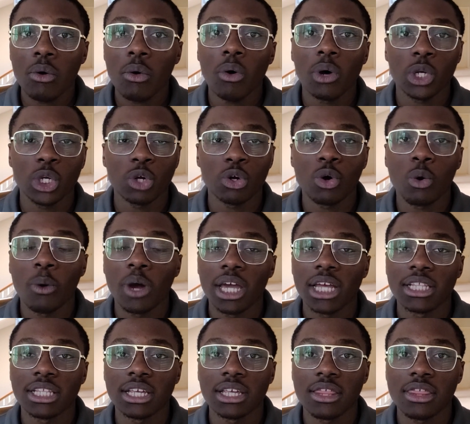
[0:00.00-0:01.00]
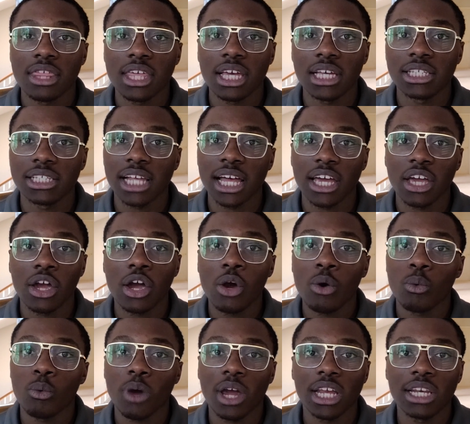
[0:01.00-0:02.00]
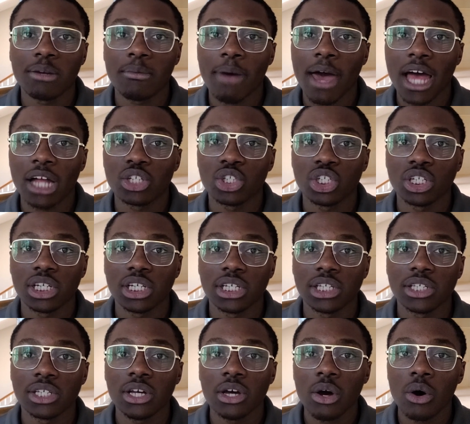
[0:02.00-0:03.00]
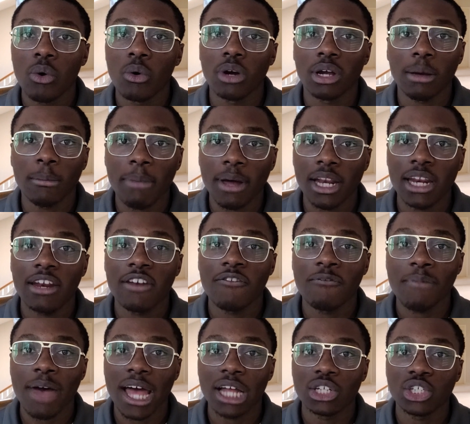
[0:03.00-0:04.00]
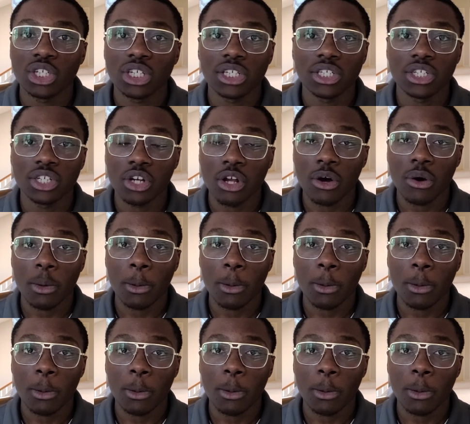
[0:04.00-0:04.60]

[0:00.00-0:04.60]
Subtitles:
when you're going into things like ranked matches or competitive matches,